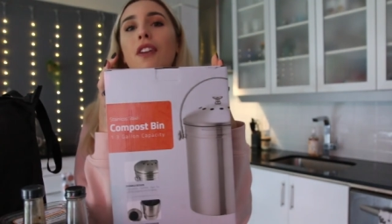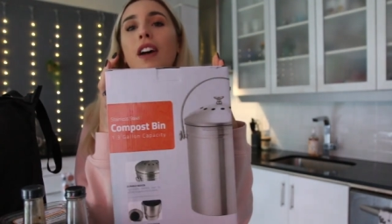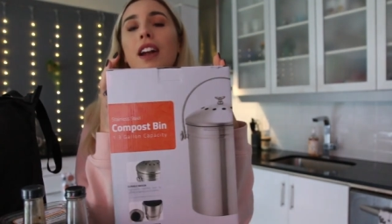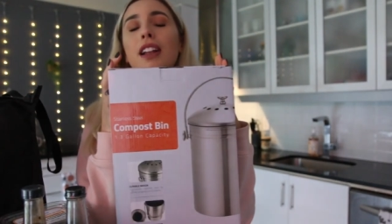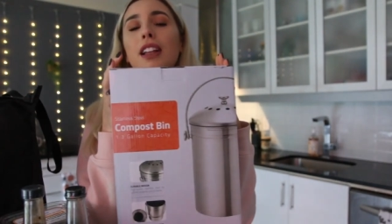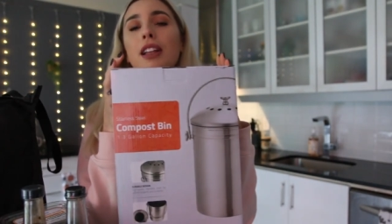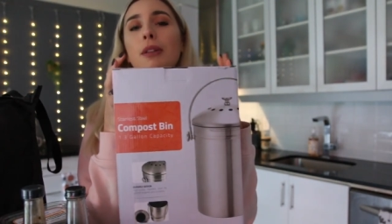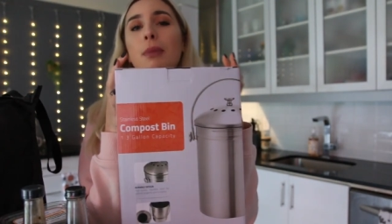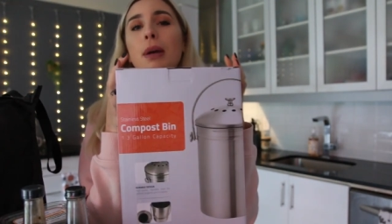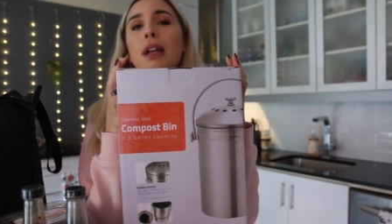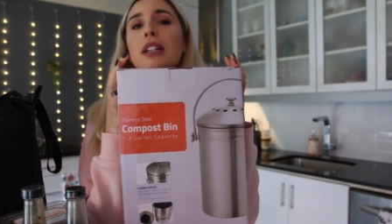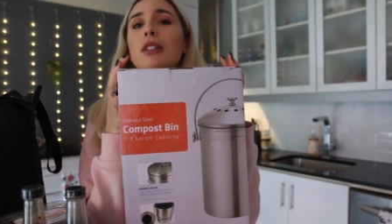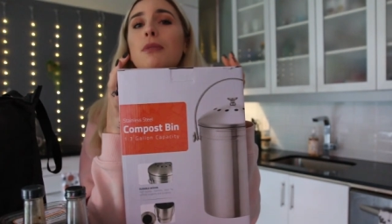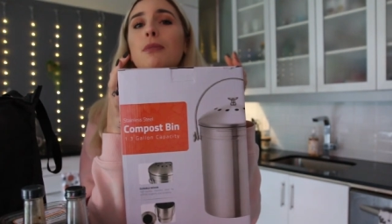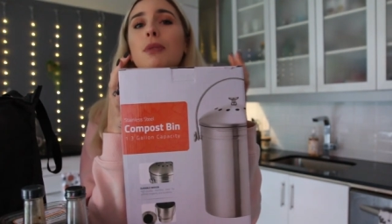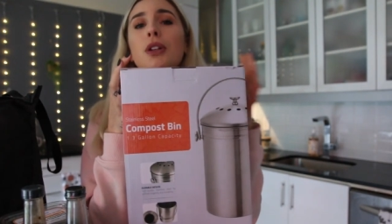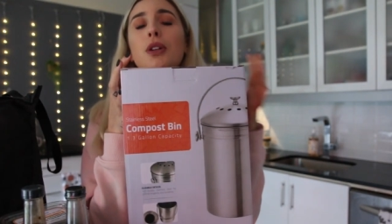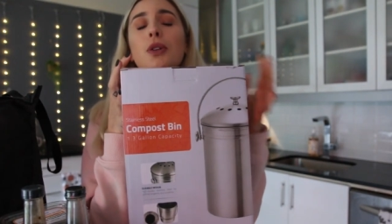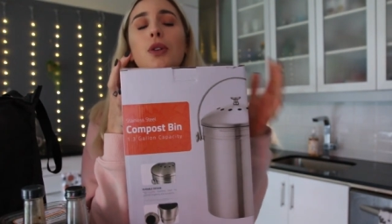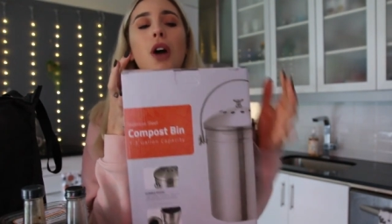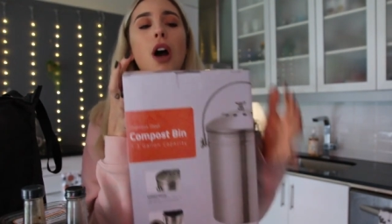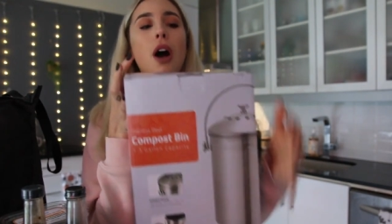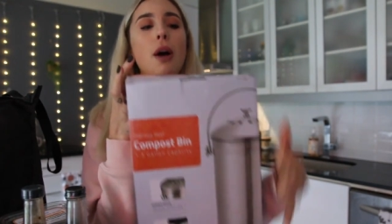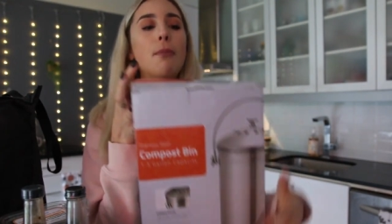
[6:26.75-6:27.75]
finally picked up a
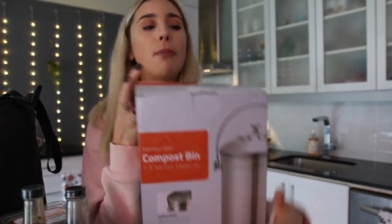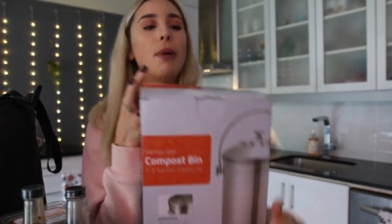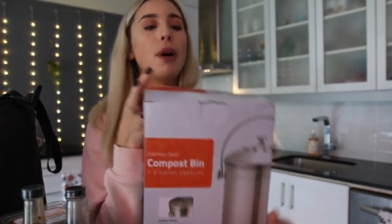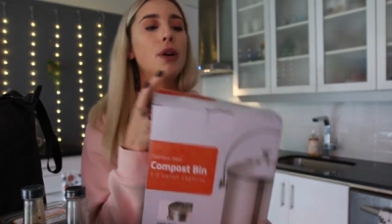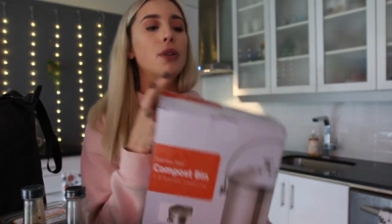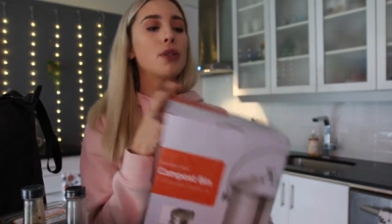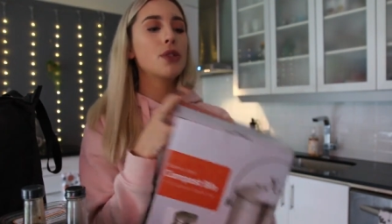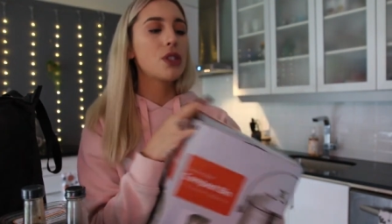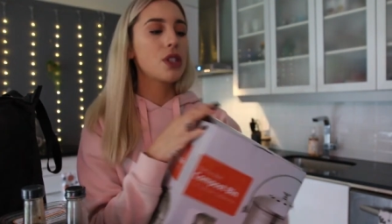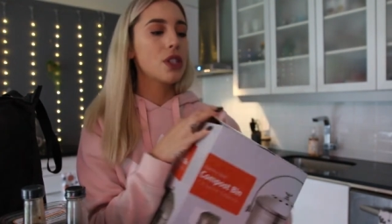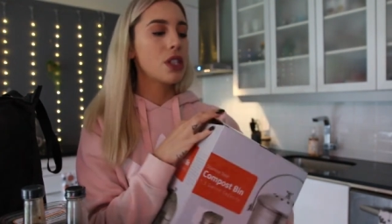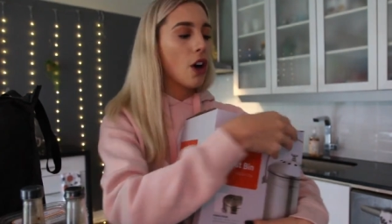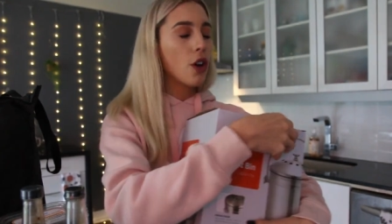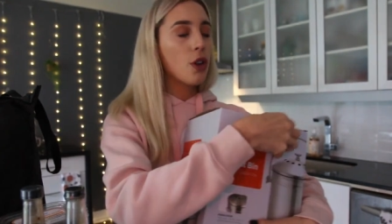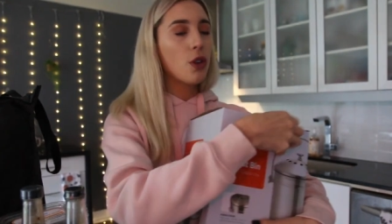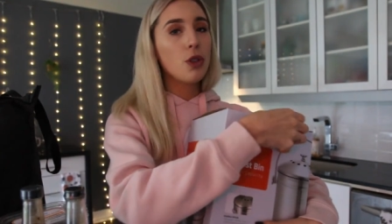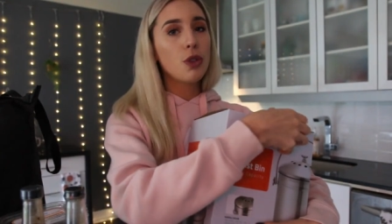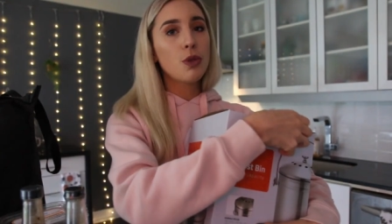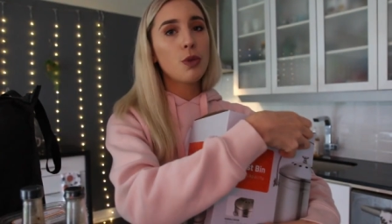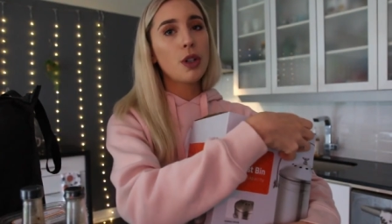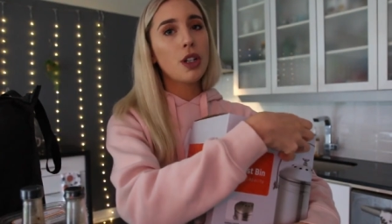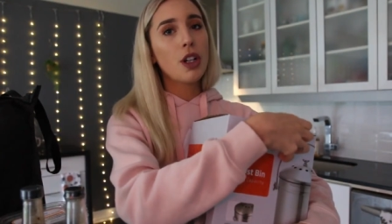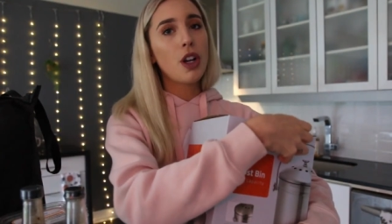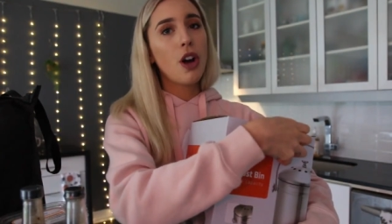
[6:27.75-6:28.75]
new compost. Our
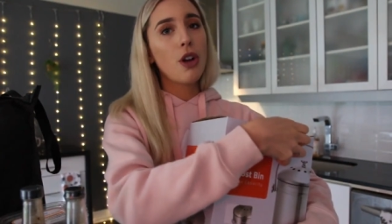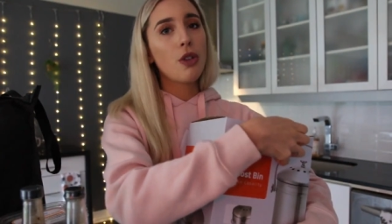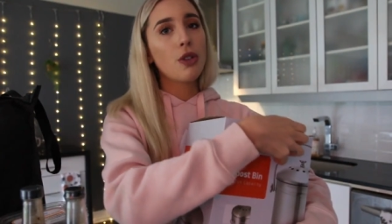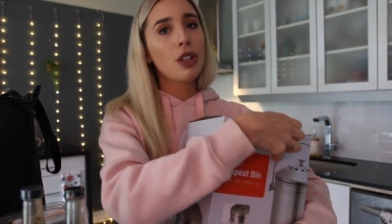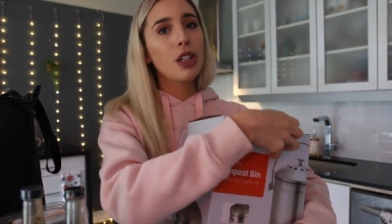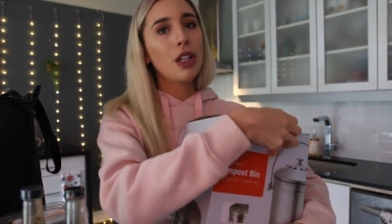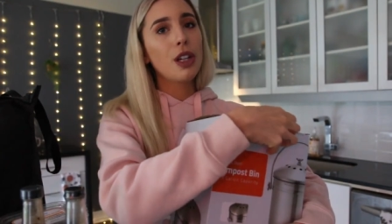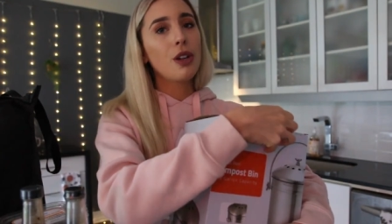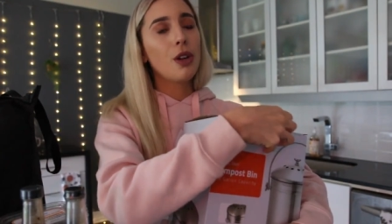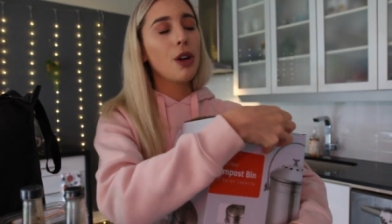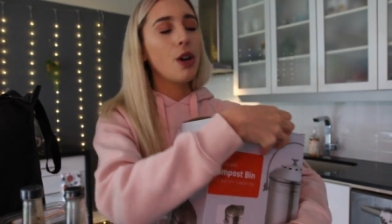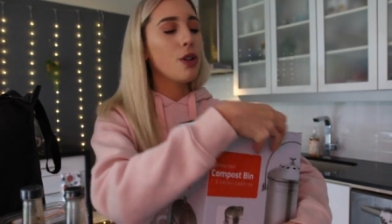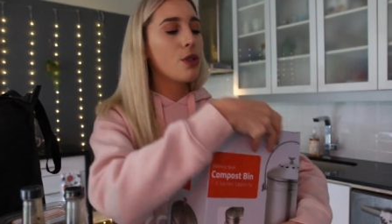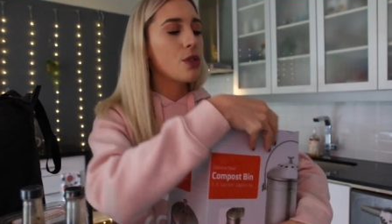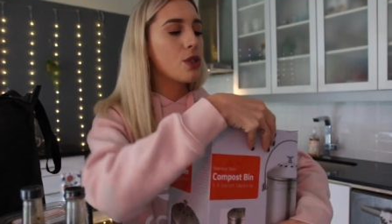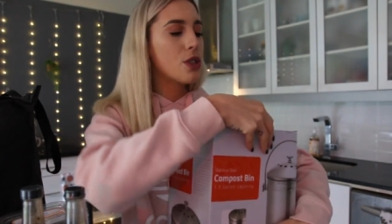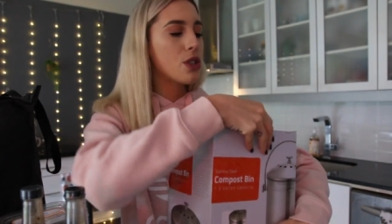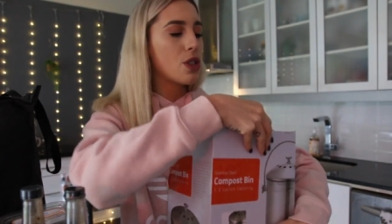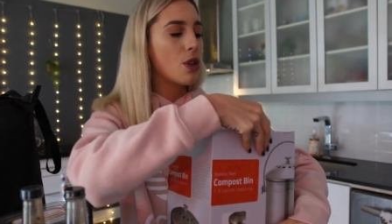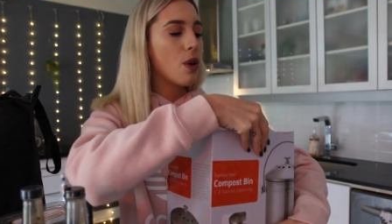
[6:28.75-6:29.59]
old one got really gross,